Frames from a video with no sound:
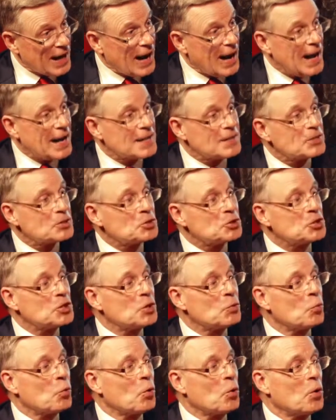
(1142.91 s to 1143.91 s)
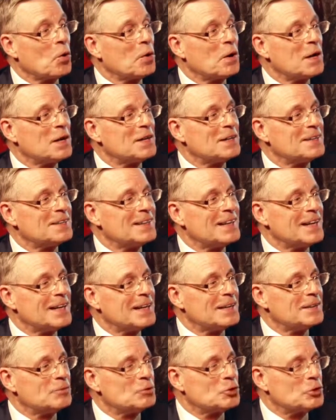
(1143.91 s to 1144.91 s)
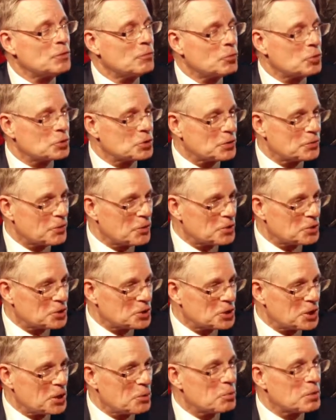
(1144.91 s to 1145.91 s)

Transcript: and she wore Givenchy